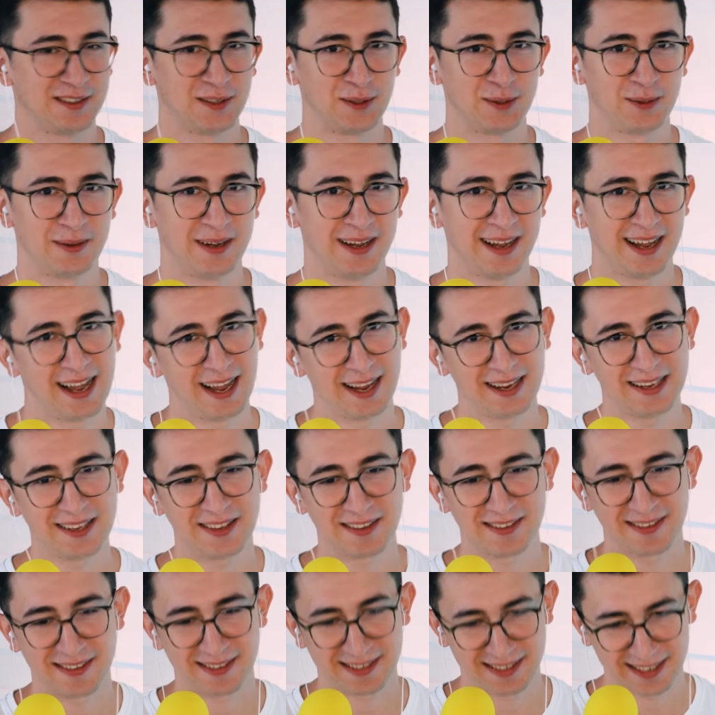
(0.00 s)
So
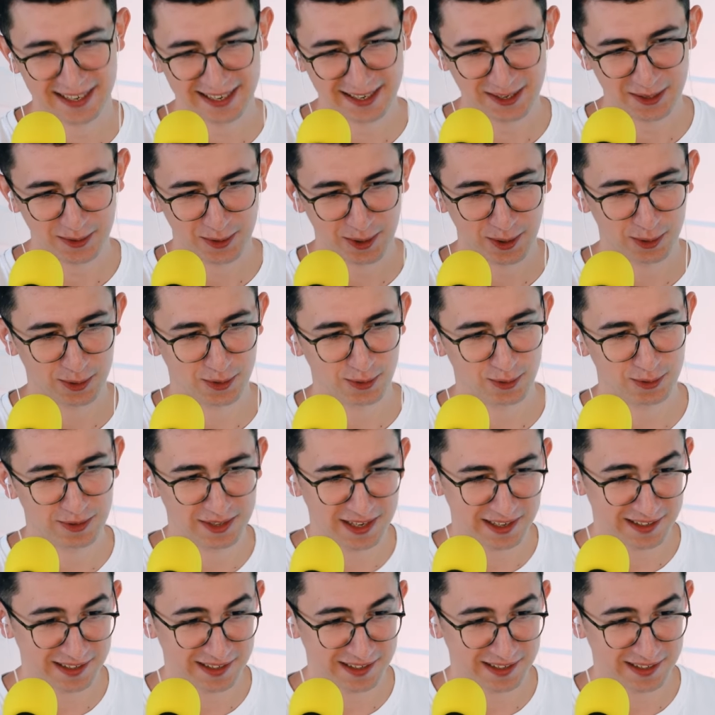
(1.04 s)
I'd say you go to